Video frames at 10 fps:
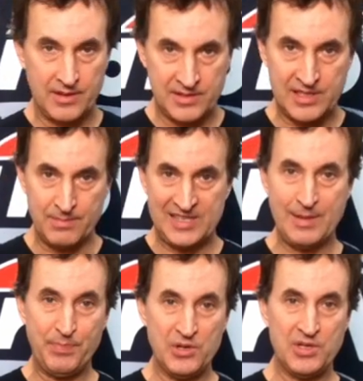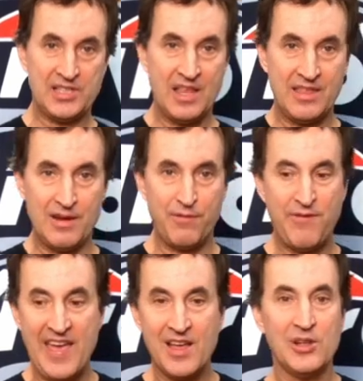some zippers that
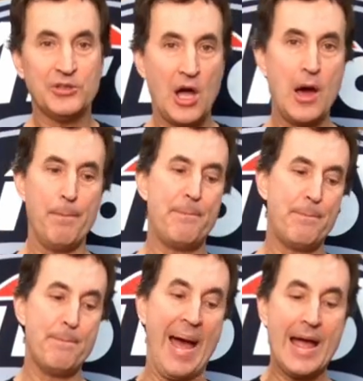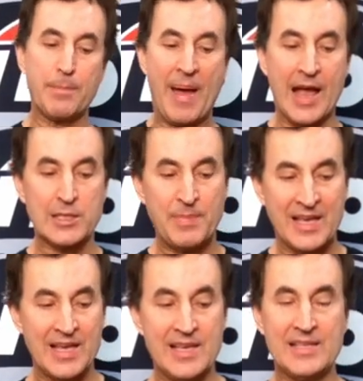failed on backpacks
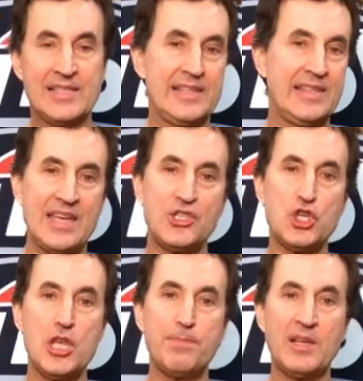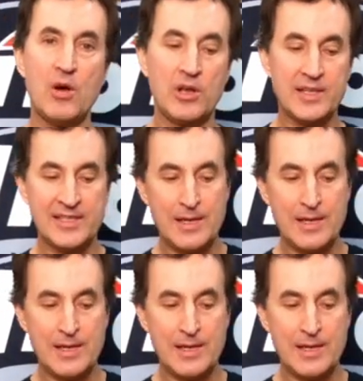because they cheaped out on